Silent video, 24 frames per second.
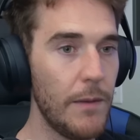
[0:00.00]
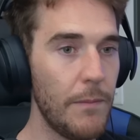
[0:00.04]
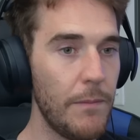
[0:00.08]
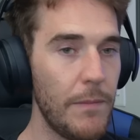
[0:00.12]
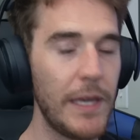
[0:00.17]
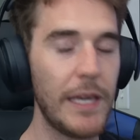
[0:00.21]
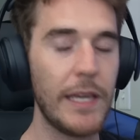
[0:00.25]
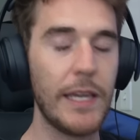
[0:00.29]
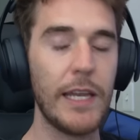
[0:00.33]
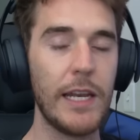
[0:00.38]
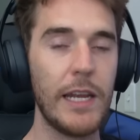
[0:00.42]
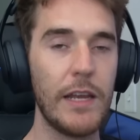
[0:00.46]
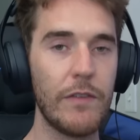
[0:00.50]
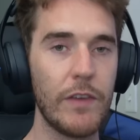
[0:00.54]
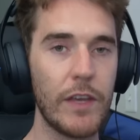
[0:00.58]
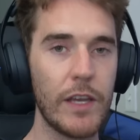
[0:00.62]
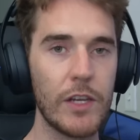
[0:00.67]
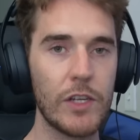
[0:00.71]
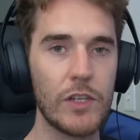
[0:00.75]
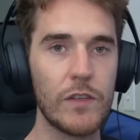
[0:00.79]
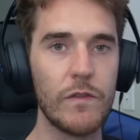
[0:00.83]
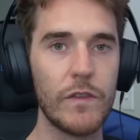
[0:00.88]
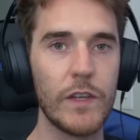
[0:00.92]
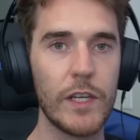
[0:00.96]
making
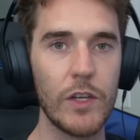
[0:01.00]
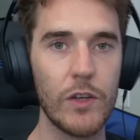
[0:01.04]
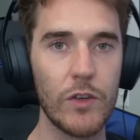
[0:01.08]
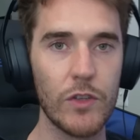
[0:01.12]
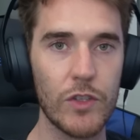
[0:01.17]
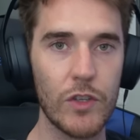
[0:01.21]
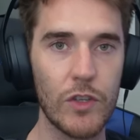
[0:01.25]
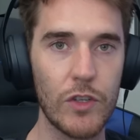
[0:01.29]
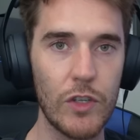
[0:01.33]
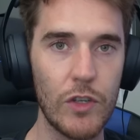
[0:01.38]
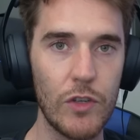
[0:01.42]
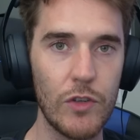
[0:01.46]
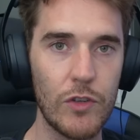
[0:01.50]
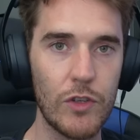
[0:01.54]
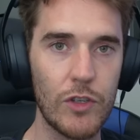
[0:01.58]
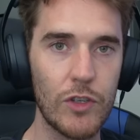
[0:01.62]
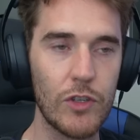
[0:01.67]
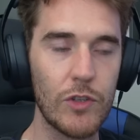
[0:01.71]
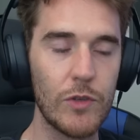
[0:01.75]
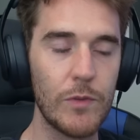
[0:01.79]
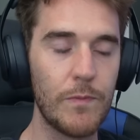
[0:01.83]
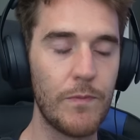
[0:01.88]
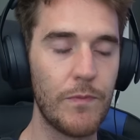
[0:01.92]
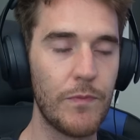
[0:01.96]
aviation videos on
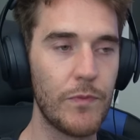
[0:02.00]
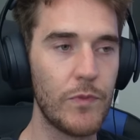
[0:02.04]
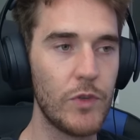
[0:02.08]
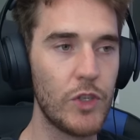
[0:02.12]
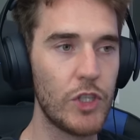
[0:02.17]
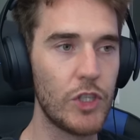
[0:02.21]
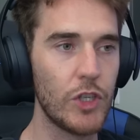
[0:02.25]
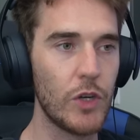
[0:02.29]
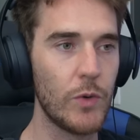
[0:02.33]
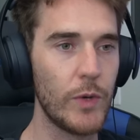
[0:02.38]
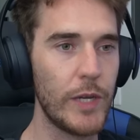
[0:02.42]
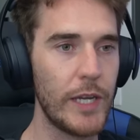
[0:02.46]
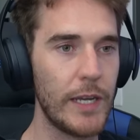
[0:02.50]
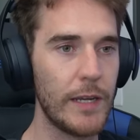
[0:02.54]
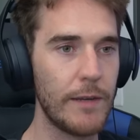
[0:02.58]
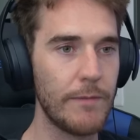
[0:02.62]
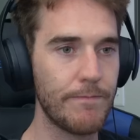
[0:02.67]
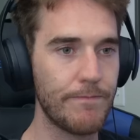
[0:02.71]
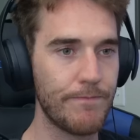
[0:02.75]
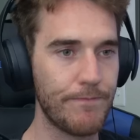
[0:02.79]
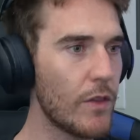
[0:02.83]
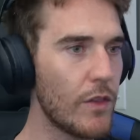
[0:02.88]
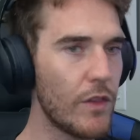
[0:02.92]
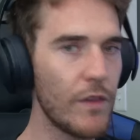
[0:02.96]
YouTube, showing
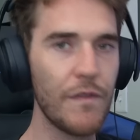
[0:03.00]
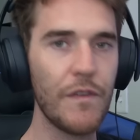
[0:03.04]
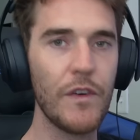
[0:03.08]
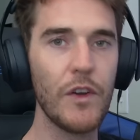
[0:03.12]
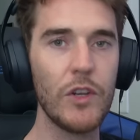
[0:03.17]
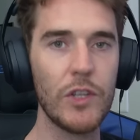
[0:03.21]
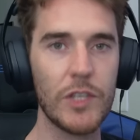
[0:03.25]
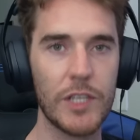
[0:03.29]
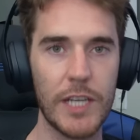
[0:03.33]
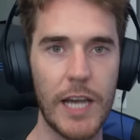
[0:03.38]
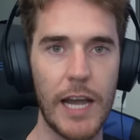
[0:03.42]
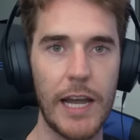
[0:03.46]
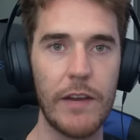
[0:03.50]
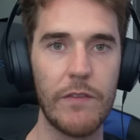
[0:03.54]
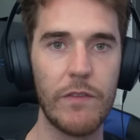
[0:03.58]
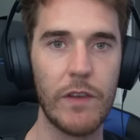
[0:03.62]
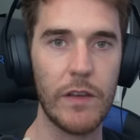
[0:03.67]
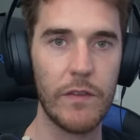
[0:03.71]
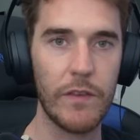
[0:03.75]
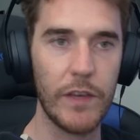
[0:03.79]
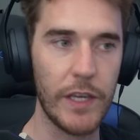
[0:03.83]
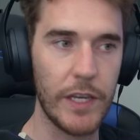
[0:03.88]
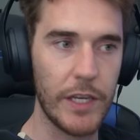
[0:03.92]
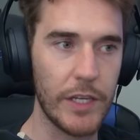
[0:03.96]
the fun side of
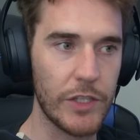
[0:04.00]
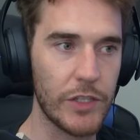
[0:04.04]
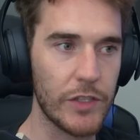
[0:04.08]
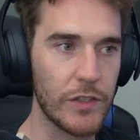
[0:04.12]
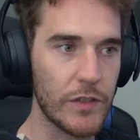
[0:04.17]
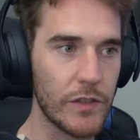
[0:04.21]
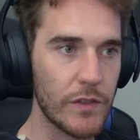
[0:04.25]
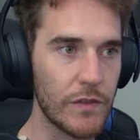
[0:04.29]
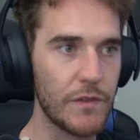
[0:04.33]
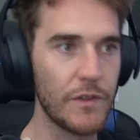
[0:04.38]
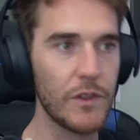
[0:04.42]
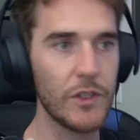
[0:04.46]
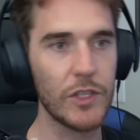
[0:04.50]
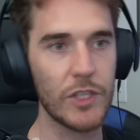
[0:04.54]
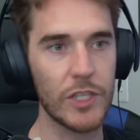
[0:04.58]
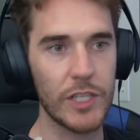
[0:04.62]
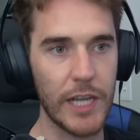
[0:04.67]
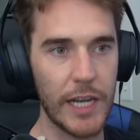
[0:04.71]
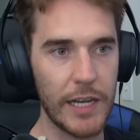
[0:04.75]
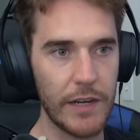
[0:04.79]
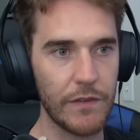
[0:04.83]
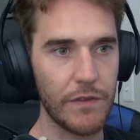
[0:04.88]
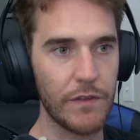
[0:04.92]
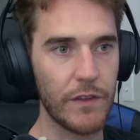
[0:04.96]
aviation, the fun
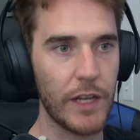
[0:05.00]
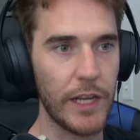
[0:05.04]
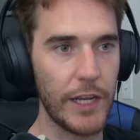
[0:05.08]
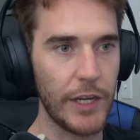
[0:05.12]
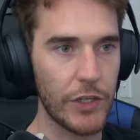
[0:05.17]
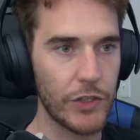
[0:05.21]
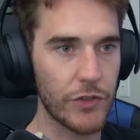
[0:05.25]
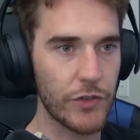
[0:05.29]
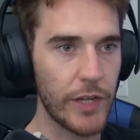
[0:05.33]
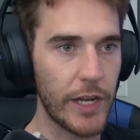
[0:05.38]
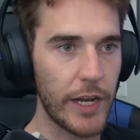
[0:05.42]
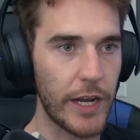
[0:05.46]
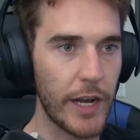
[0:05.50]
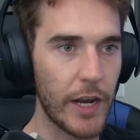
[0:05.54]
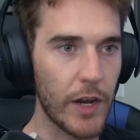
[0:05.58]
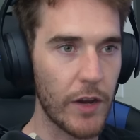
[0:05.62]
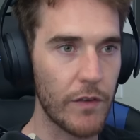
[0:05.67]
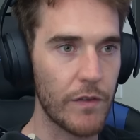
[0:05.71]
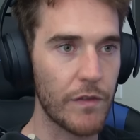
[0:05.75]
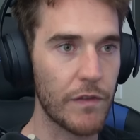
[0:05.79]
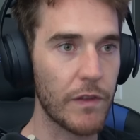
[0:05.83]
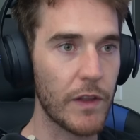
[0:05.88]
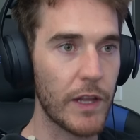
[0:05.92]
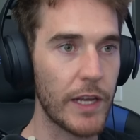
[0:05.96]
side of flight training,
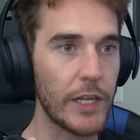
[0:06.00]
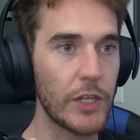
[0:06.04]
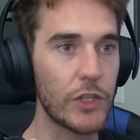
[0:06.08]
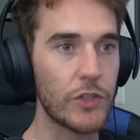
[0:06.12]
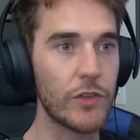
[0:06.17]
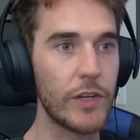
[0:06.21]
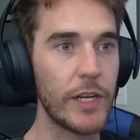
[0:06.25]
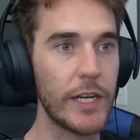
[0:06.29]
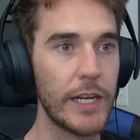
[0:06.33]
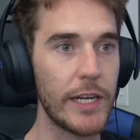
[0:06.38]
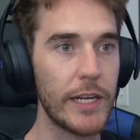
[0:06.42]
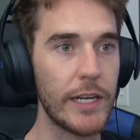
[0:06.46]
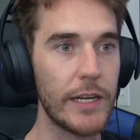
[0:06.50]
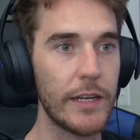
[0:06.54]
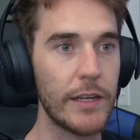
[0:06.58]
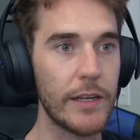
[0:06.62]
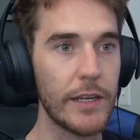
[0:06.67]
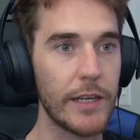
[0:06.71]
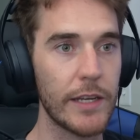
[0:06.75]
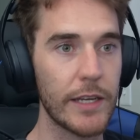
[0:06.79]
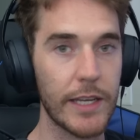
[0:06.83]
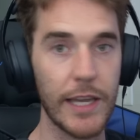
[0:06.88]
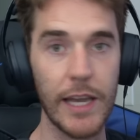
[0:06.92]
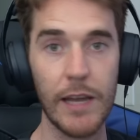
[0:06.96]
how flight training
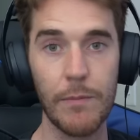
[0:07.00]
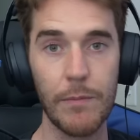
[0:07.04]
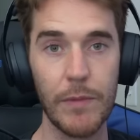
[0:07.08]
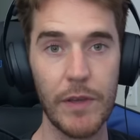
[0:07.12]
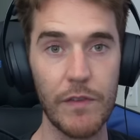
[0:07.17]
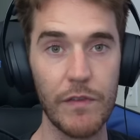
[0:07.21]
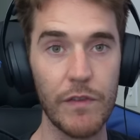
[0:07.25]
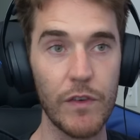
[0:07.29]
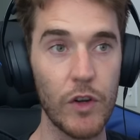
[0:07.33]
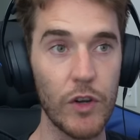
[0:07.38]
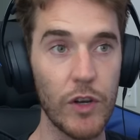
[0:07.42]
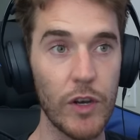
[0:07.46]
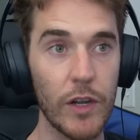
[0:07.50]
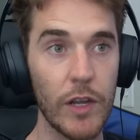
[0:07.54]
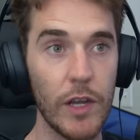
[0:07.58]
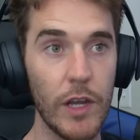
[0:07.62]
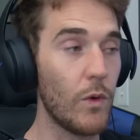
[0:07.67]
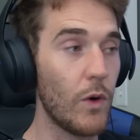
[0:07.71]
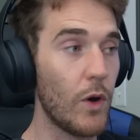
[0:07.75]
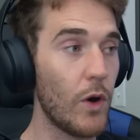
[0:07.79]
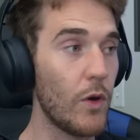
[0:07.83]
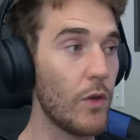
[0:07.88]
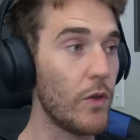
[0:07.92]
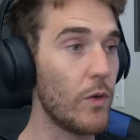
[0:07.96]
uh, can be fun,
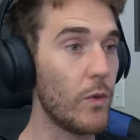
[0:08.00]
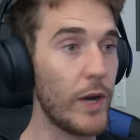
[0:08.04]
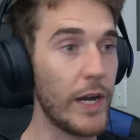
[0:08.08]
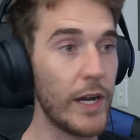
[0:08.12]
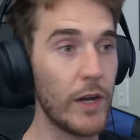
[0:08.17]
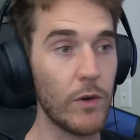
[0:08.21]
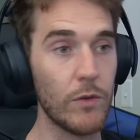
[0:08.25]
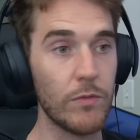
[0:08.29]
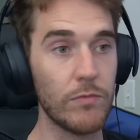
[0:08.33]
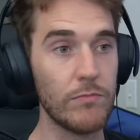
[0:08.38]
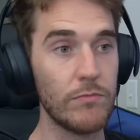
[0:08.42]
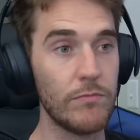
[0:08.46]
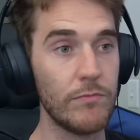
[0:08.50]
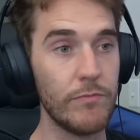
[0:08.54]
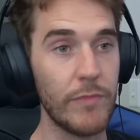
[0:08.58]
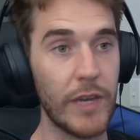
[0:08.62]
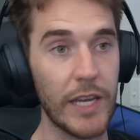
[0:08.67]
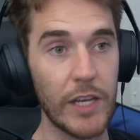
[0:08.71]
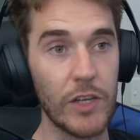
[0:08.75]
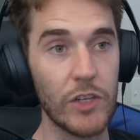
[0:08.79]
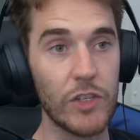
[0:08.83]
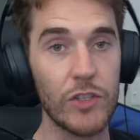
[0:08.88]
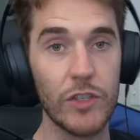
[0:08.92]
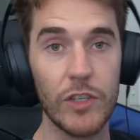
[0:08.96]
all the while
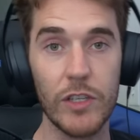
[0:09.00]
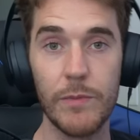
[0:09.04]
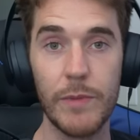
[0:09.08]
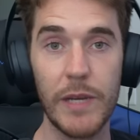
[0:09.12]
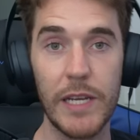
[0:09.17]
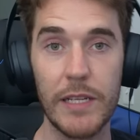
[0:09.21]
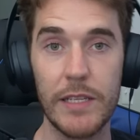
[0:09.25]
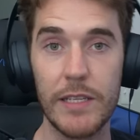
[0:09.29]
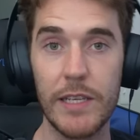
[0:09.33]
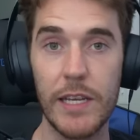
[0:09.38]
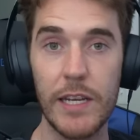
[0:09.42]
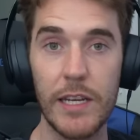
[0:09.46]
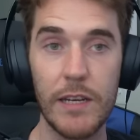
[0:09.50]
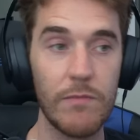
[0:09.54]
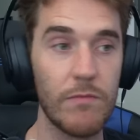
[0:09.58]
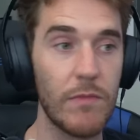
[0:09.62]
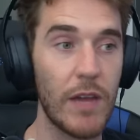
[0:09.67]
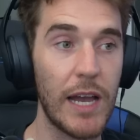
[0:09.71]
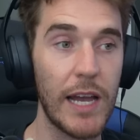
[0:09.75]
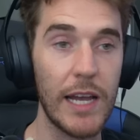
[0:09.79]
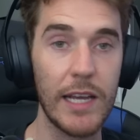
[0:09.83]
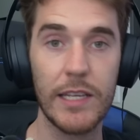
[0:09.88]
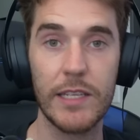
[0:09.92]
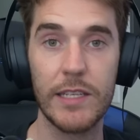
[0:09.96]
making sure you're maintaining
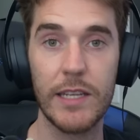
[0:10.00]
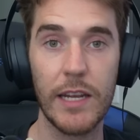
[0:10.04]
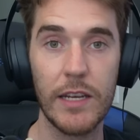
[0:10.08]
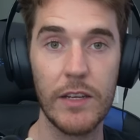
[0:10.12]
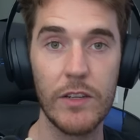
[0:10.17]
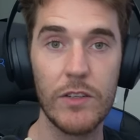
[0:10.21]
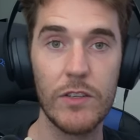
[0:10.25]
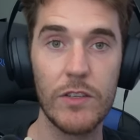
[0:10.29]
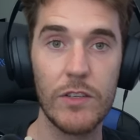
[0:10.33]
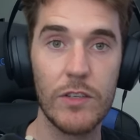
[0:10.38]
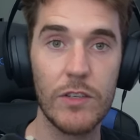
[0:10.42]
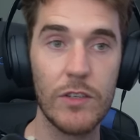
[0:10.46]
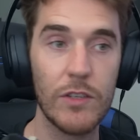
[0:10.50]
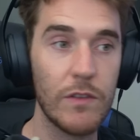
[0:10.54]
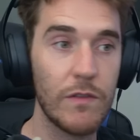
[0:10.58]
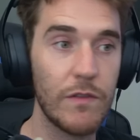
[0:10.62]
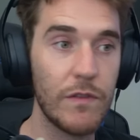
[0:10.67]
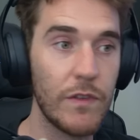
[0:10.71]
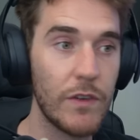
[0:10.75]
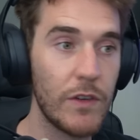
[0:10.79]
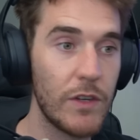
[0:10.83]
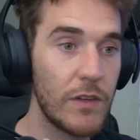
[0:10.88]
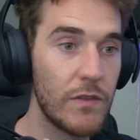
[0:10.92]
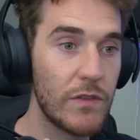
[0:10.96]
high standards
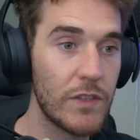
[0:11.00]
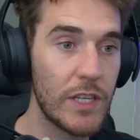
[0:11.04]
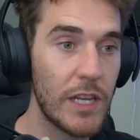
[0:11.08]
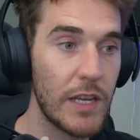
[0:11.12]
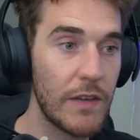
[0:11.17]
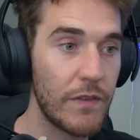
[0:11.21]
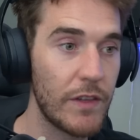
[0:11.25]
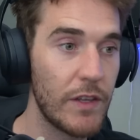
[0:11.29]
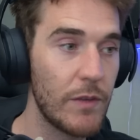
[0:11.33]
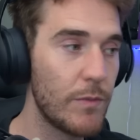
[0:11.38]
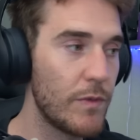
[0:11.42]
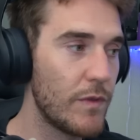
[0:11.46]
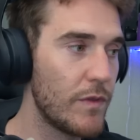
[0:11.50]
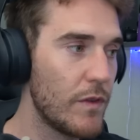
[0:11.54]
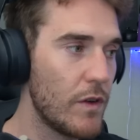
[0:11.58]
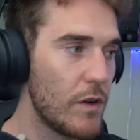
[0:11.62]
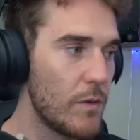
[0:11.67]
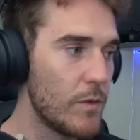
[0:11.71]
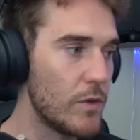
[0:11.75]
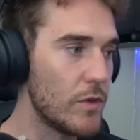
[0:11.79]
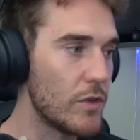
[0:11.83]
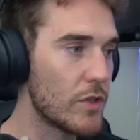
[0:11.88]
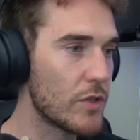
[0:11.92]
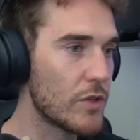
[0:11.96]
of, uh, of safety and
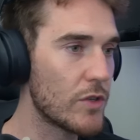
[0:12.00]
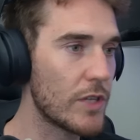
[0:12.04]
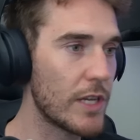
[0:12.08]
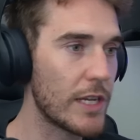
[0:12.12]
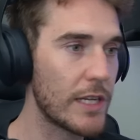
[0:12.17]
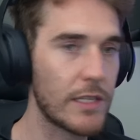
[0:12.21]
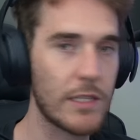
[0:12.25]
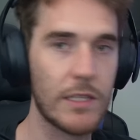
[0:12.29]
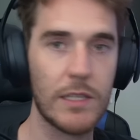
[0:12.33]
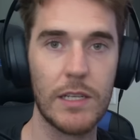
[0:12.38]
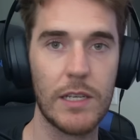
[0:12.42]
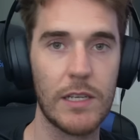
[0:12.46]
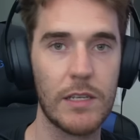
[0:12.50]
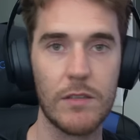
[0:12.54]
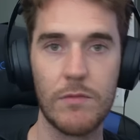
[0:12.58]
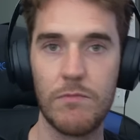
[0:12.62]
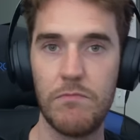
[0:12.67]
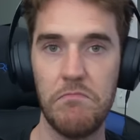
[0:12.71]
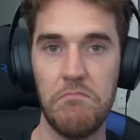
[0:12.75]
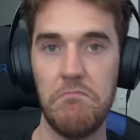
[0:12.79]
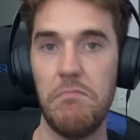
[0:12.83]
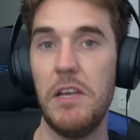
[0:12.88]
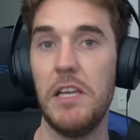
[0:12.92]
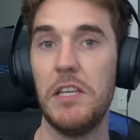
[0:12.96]
performance. That's that's
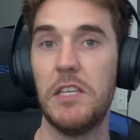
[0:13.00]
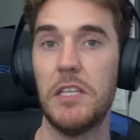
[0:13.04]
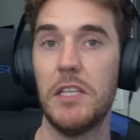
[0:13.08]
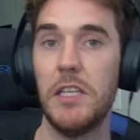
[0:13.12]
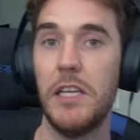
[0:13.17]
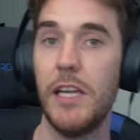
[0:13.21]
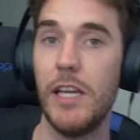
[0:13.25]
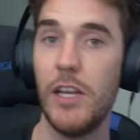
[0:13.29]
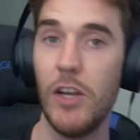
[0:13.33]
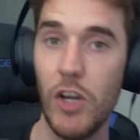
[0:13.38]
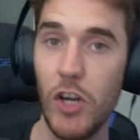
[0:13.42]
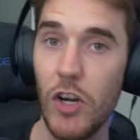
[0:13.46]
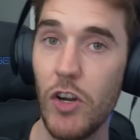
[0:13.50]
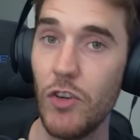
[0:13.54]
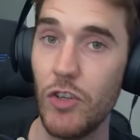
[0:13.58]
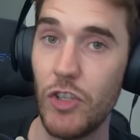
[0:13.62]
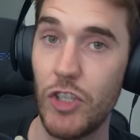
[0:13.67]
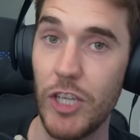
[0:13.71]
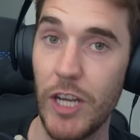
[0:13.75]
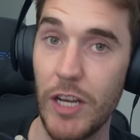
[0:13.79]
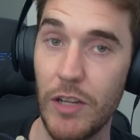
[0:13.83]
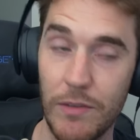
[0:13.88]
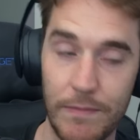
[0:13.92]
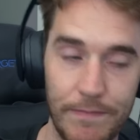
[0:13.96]
basically it in a
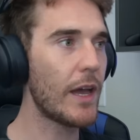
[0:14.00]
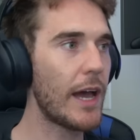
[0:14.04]
nutshell.